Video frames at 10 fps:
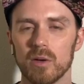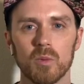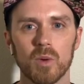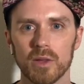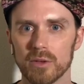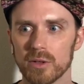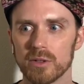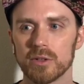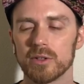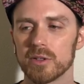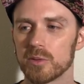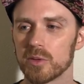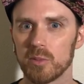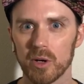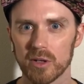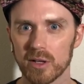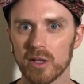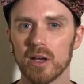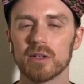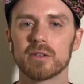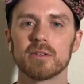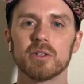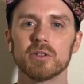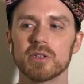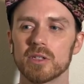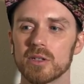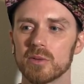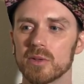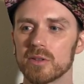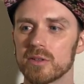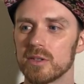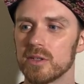weather, you're dealing with a parking lot, you're dealing with